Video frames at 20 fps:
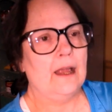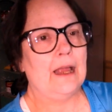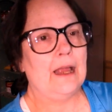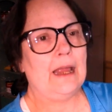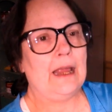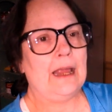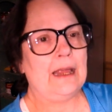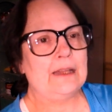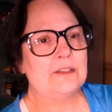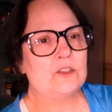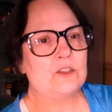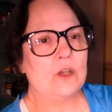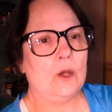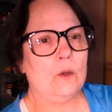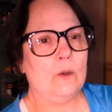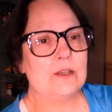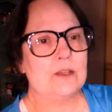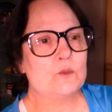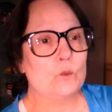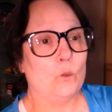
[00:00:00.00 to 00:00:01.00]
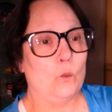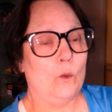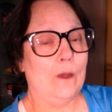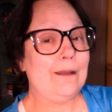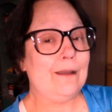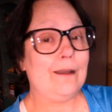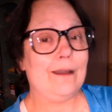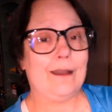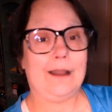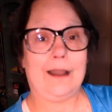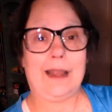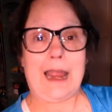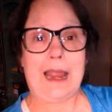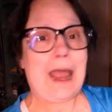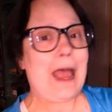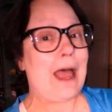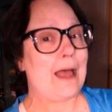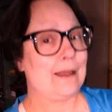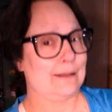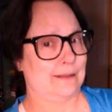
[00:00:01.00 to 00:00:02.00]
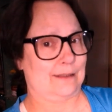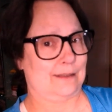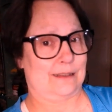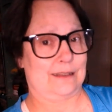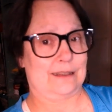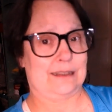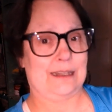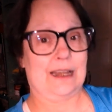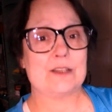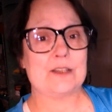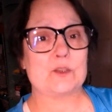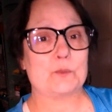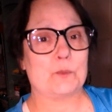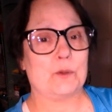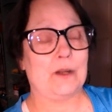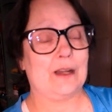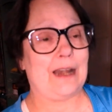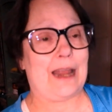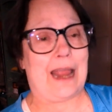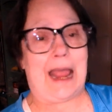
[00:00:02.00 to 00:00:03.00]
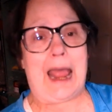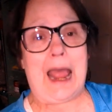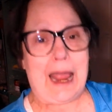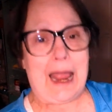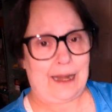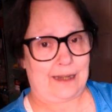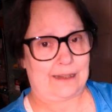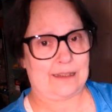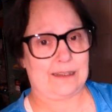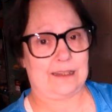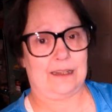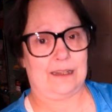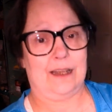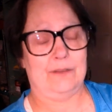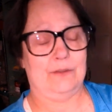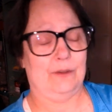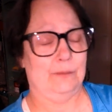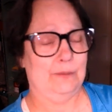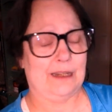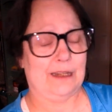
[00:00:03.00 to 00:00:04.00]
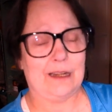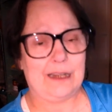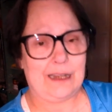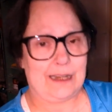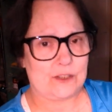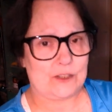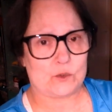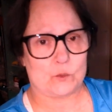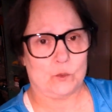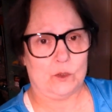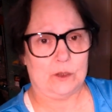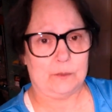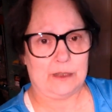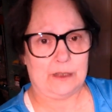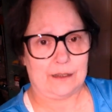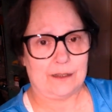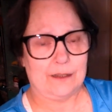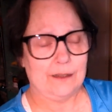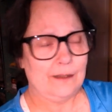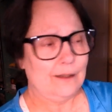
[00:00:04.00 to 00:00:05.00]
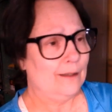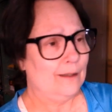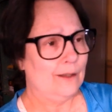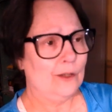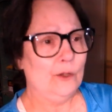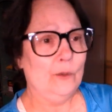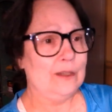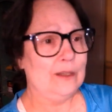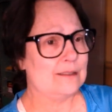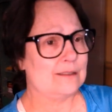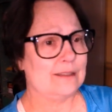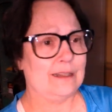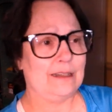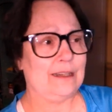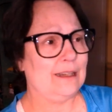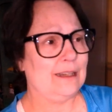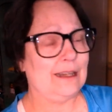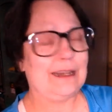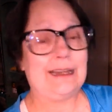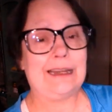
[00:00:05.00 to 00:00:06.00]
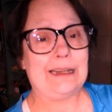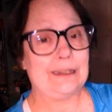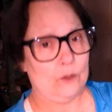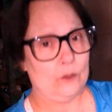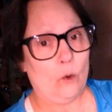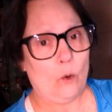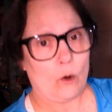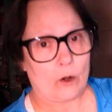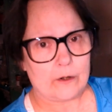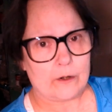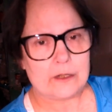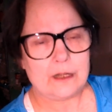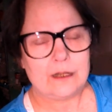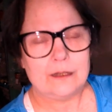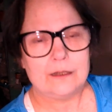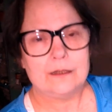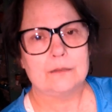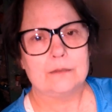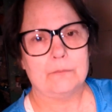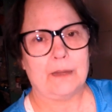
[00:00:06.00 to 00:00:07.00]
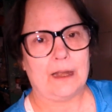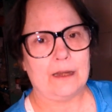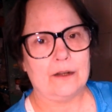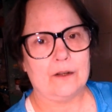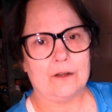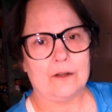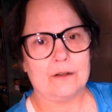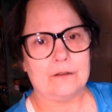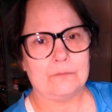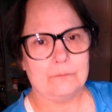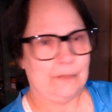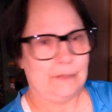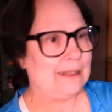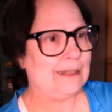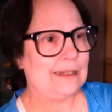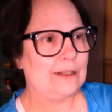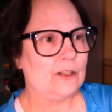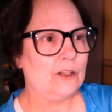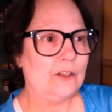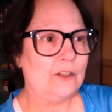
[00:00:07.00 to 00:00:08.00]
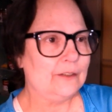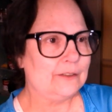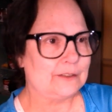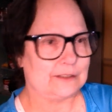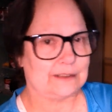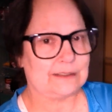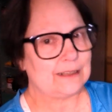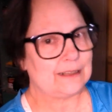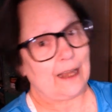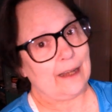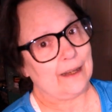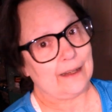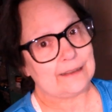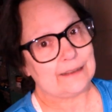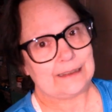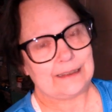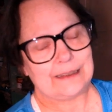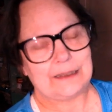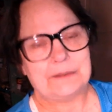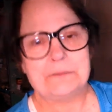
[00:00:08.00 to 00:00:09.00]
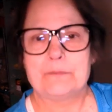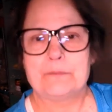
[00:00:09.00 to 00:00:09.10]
And so as one last desperate act of a middle-aged woman who is getting ignored by her medical society,